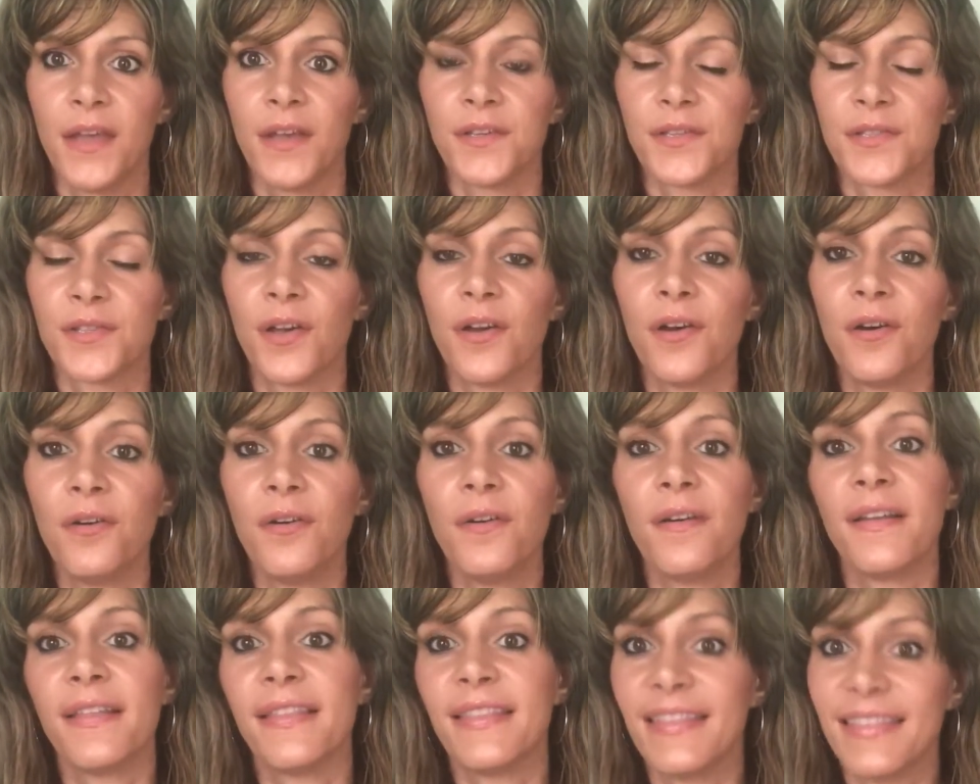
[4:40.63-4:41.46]

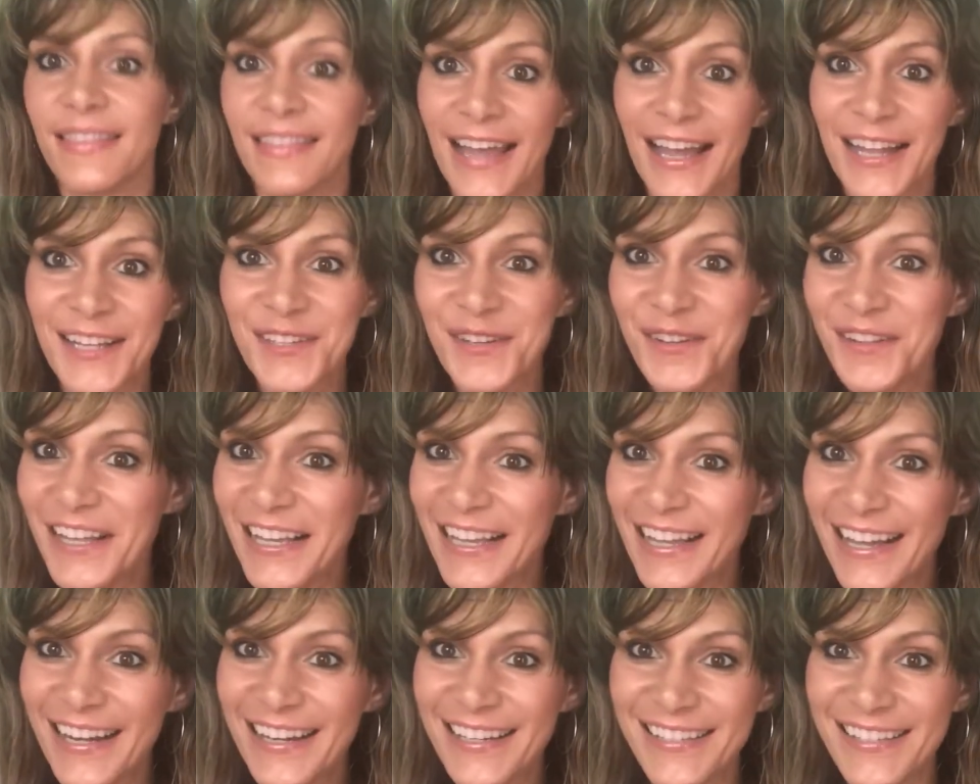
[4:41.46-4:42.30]
So that's all I
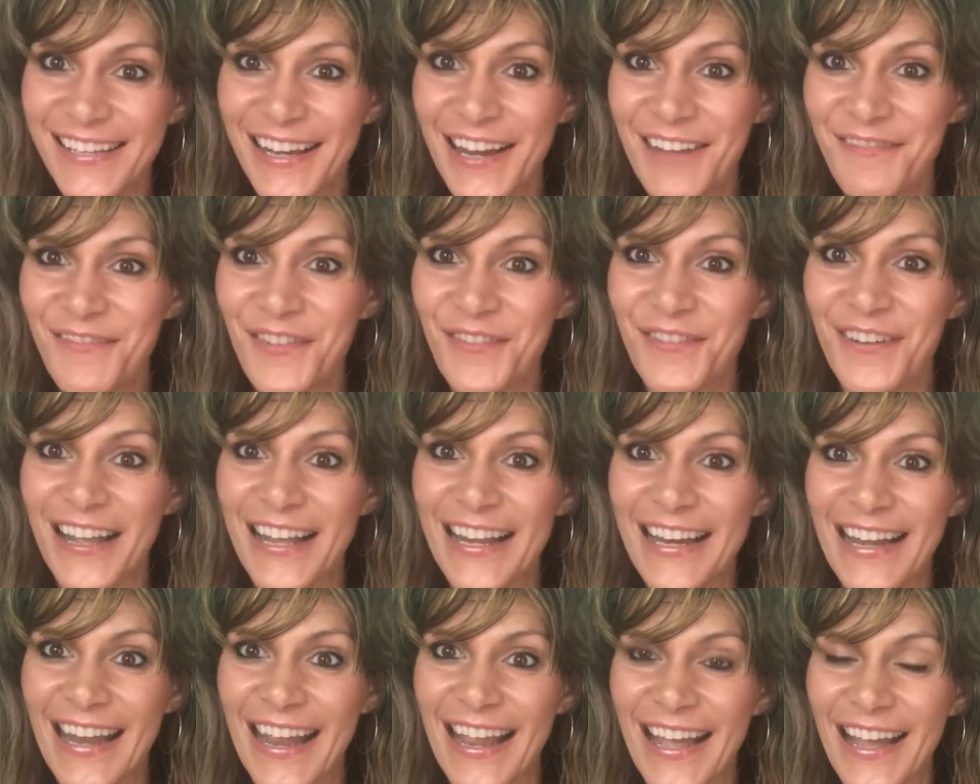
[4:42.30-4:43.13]
got to say for
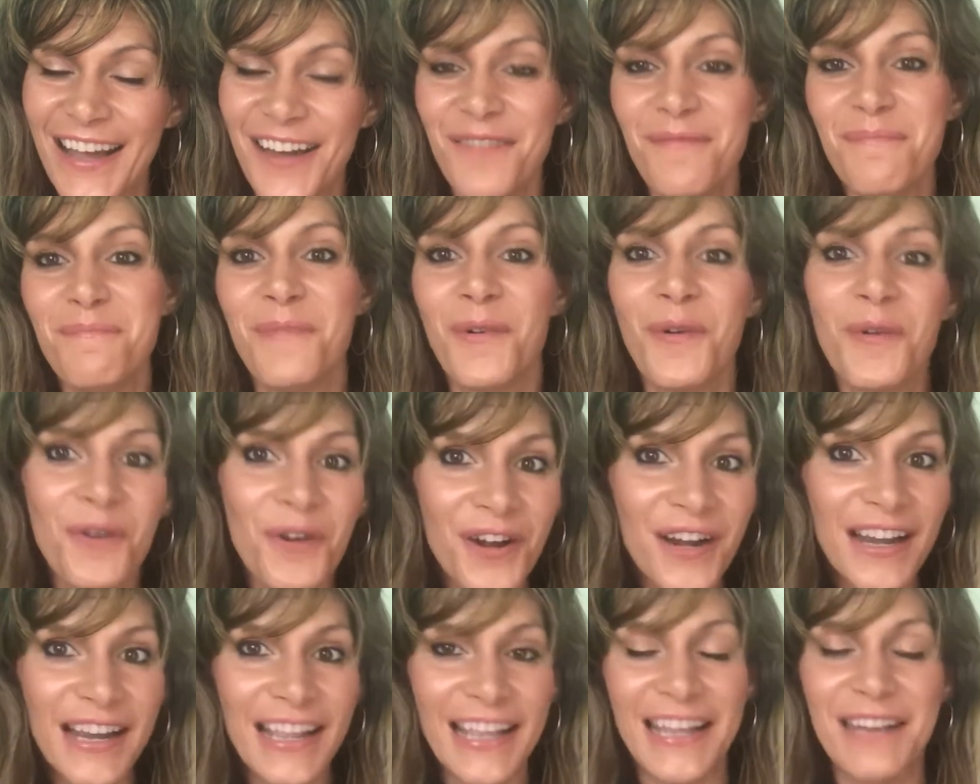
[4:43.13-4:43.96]
right now.
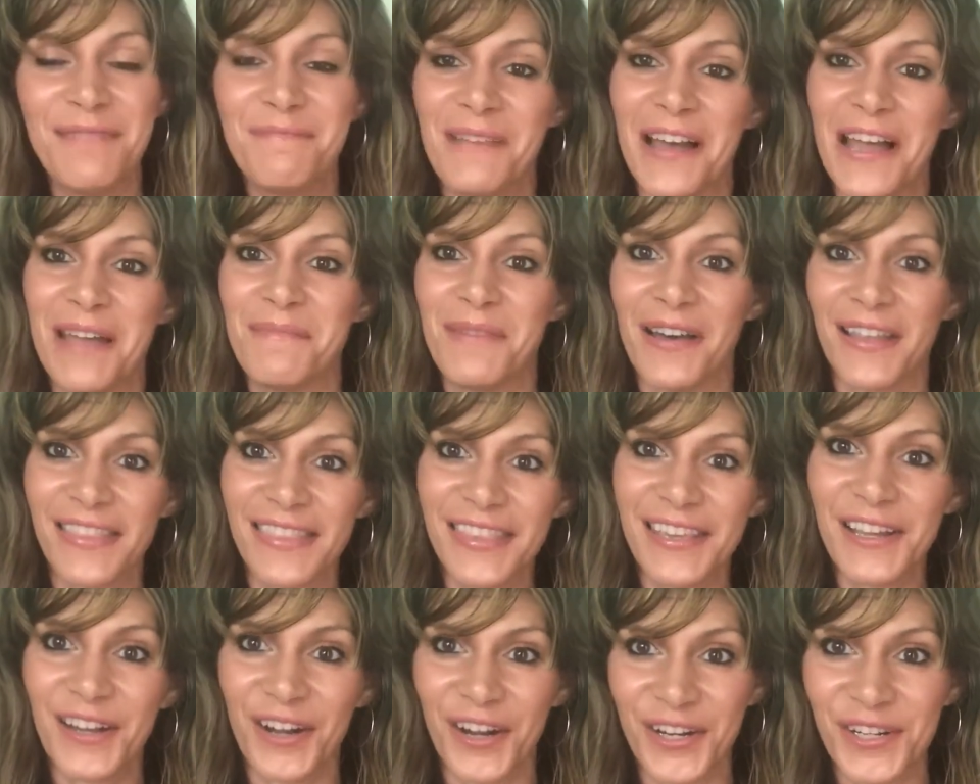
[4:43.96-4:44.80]
More in my
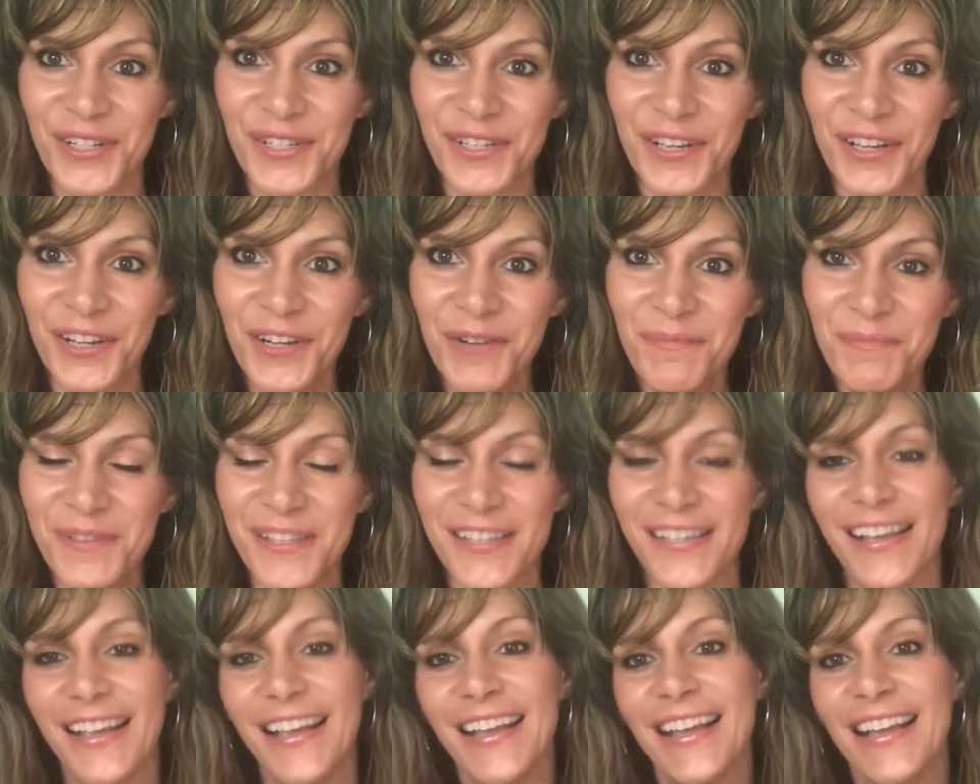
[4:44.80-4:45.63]
monthly
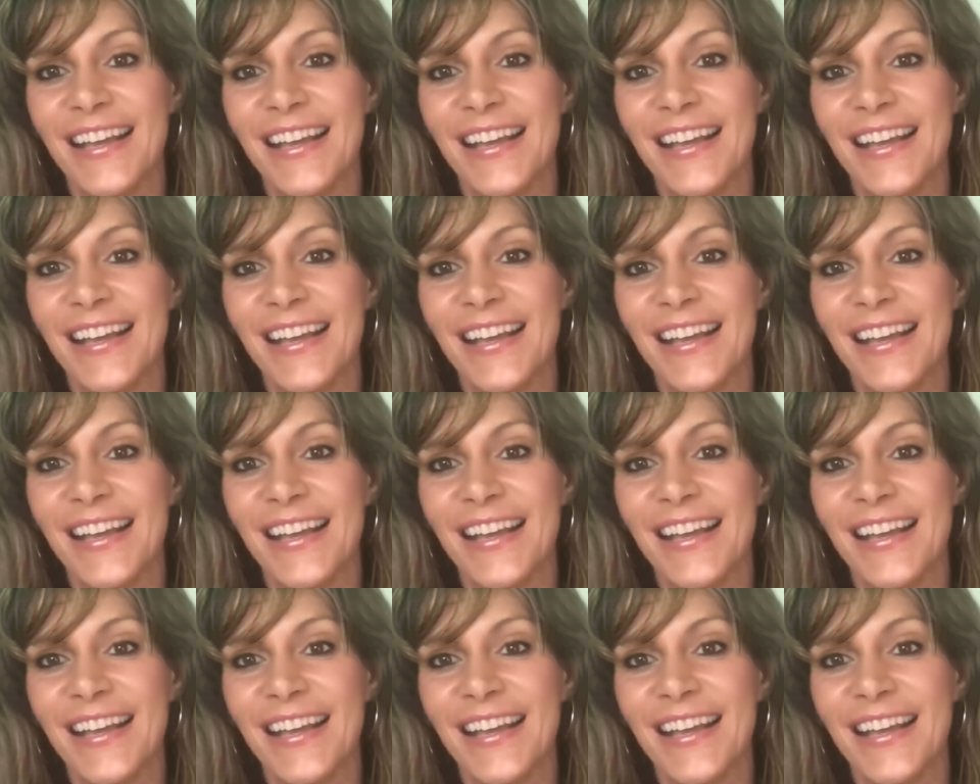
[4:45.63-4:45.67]
horoscopes.